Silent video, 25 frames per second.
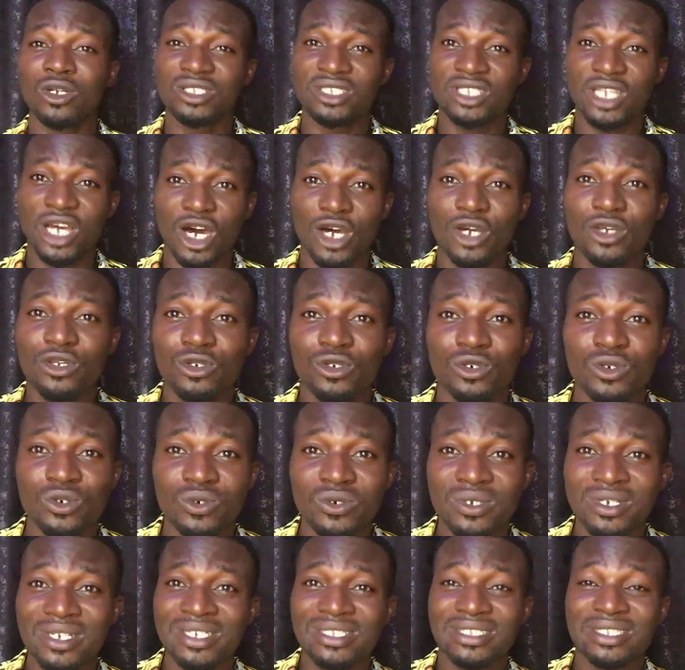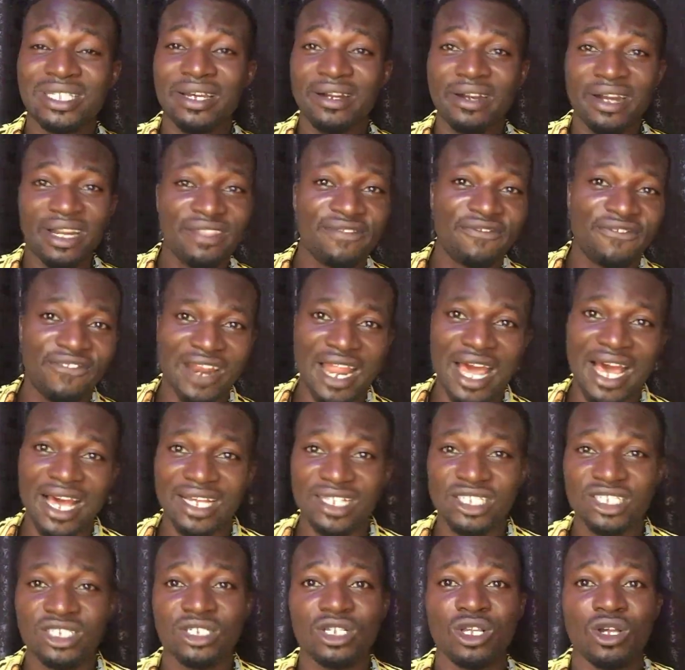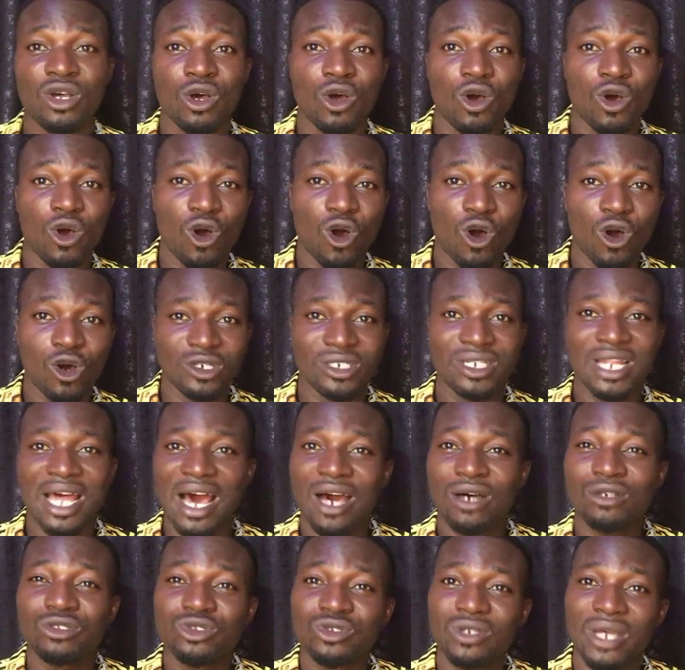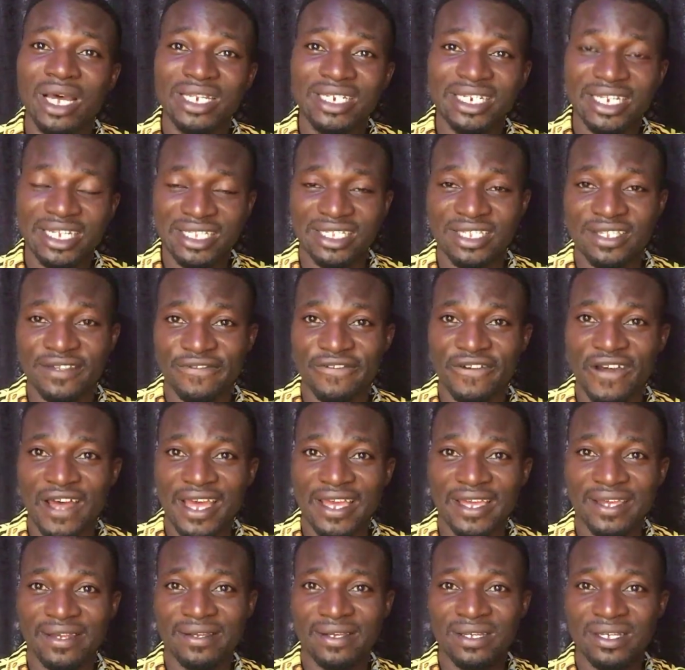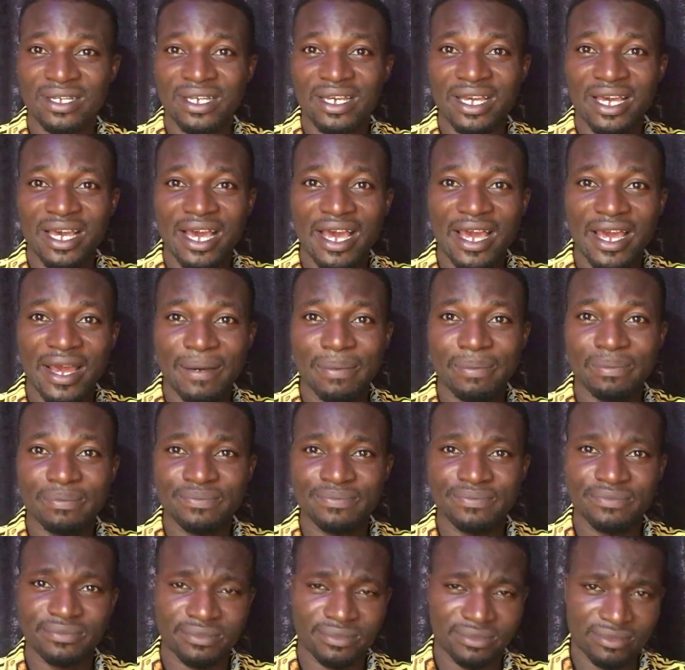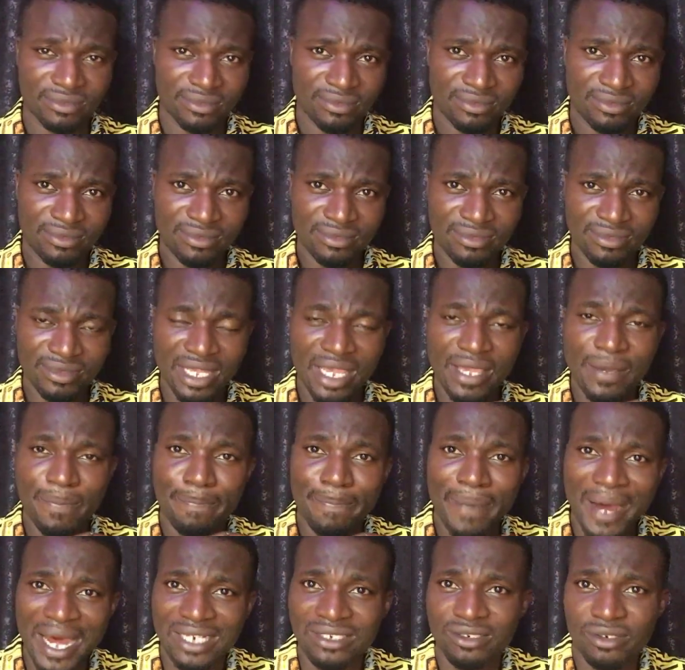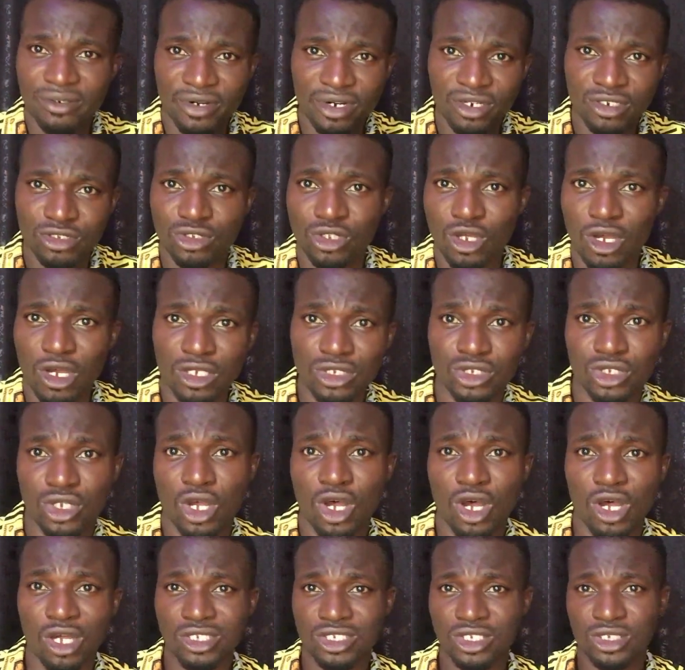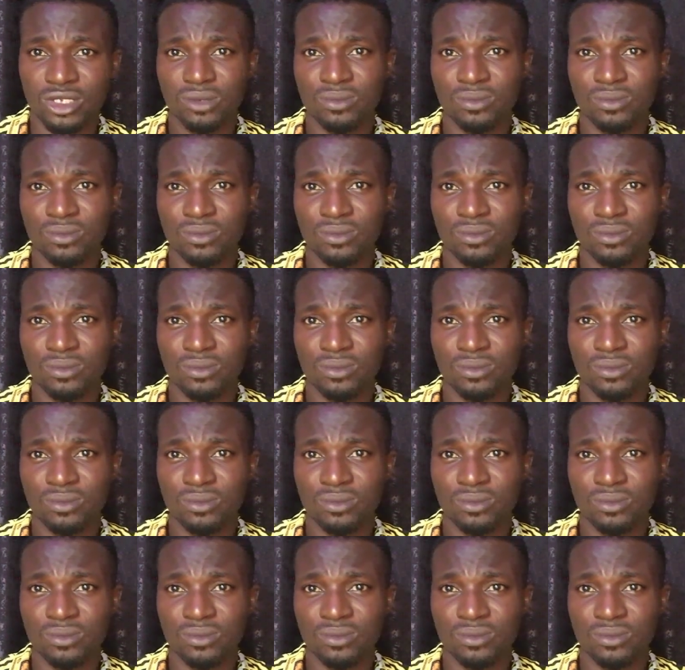tell you the red flags on how to identify a bad realtors or